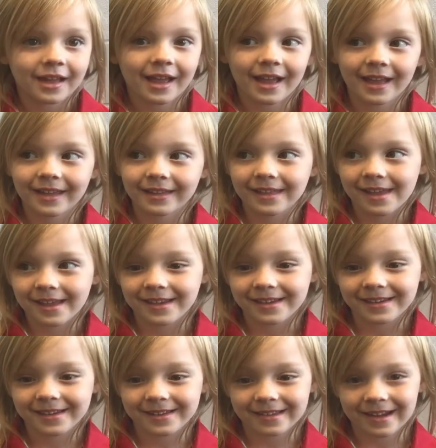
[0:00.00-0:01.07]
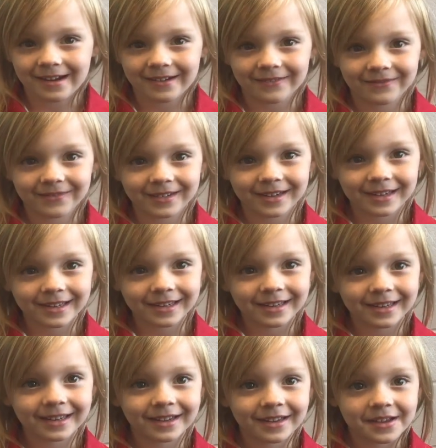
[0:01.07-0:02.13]
I like
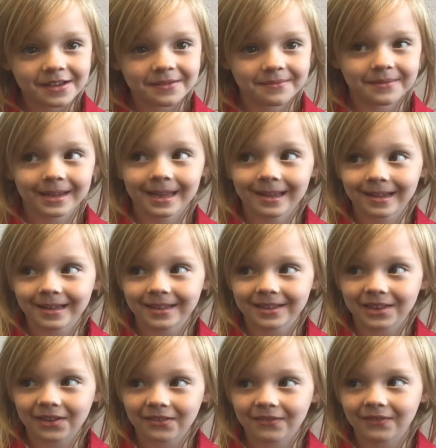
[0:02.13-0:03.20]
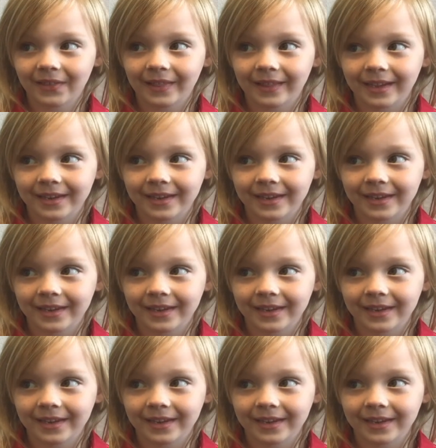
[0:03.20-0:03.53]
Starburst because they're really